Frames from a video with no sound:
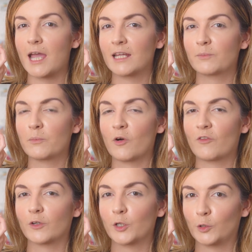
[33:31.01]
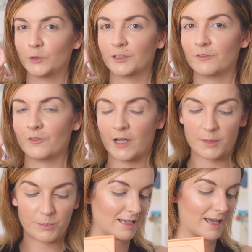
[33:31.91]
and more of a golden
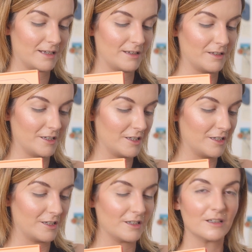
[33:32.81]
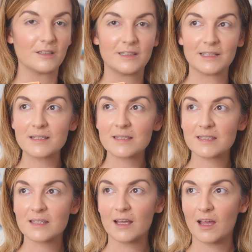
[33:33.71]
vibe than this.